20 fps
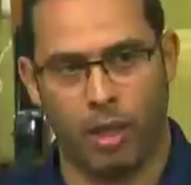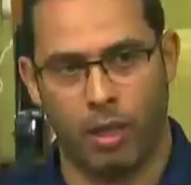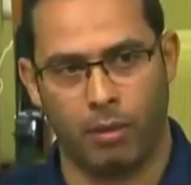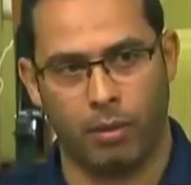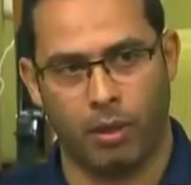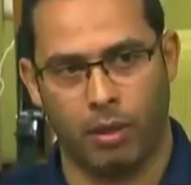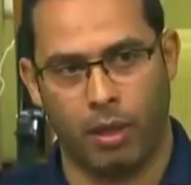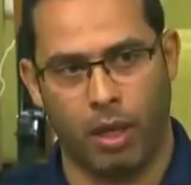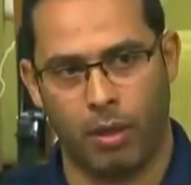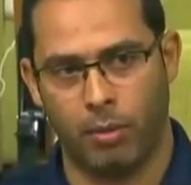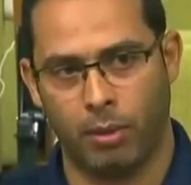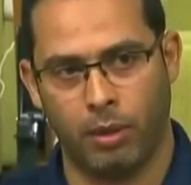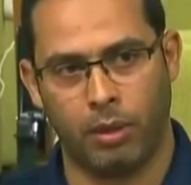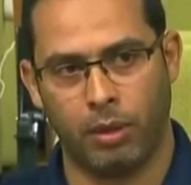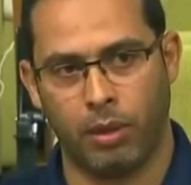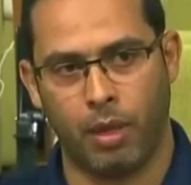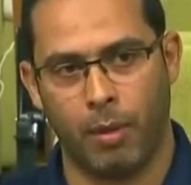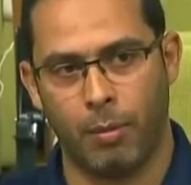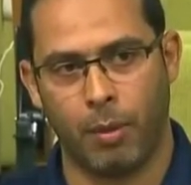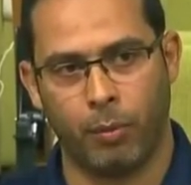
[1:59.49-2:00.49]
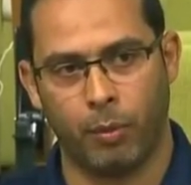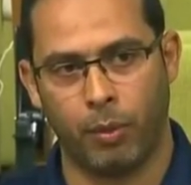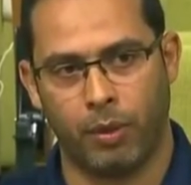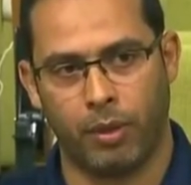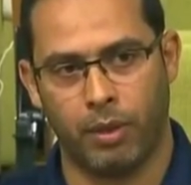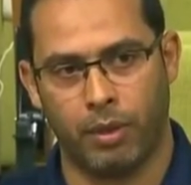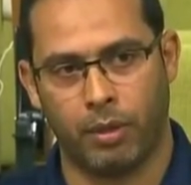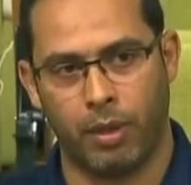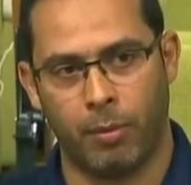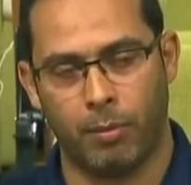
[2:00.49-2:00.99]
how did you come up with
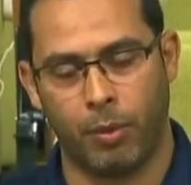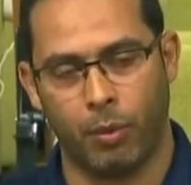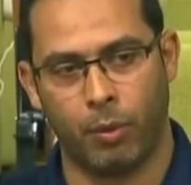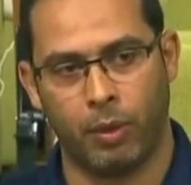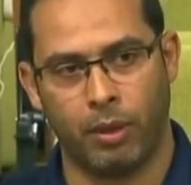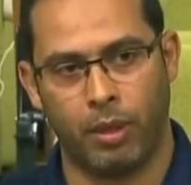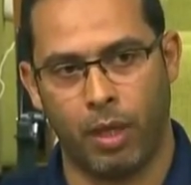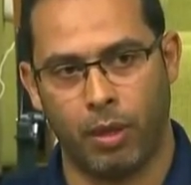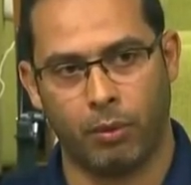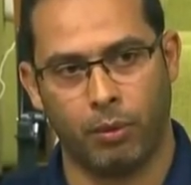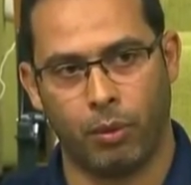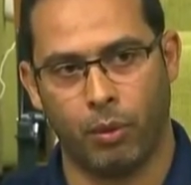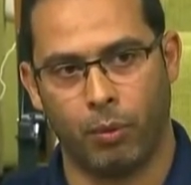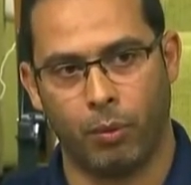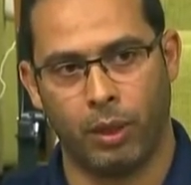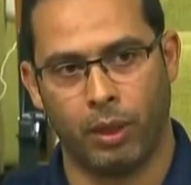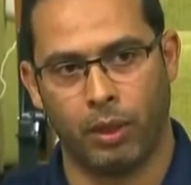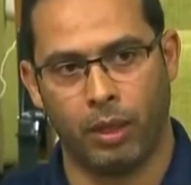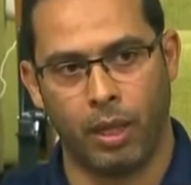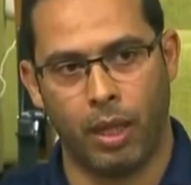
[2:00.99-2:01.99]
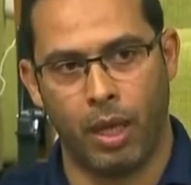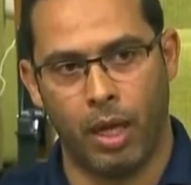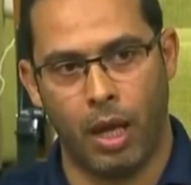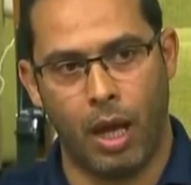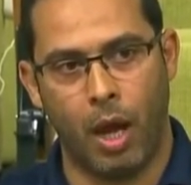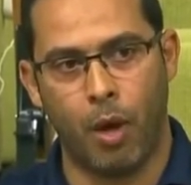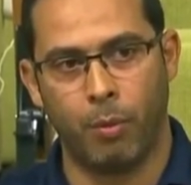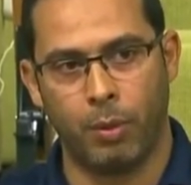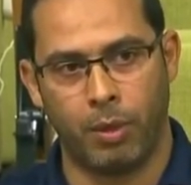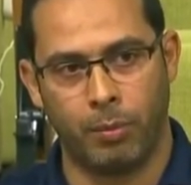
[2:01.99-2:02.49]
this number without knowing
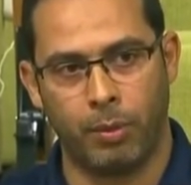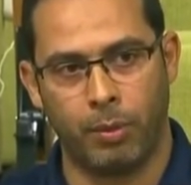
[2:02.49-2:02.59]
how many